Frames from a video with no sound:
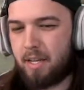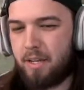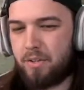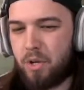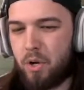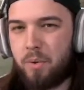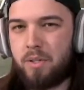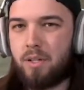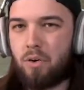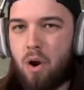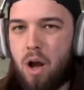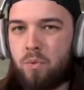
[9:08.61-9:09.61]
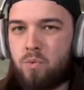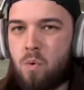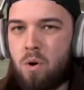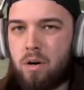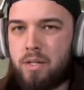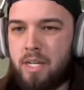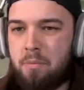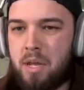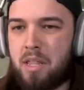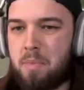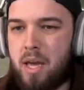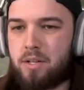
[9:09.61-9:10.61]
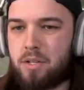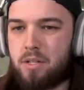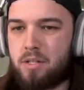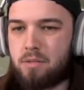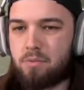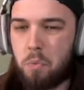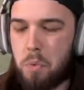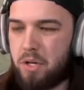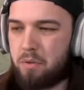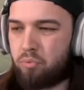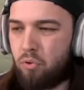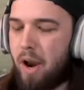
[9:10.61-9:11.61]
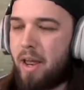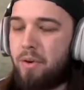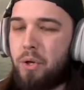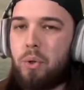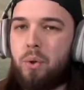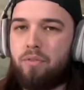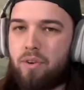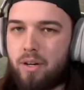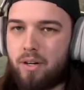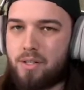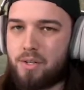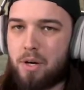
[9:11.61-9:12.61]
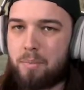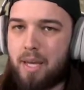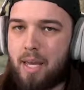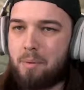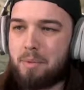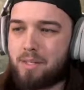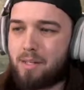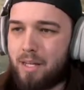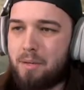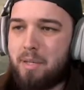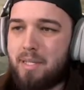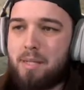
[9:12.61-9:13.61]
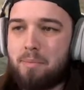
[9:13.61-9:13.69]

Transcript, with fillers: either go into Ground War or Team Deathmatch, because when you're brand new, if you're going to start up a game, it's going to be Team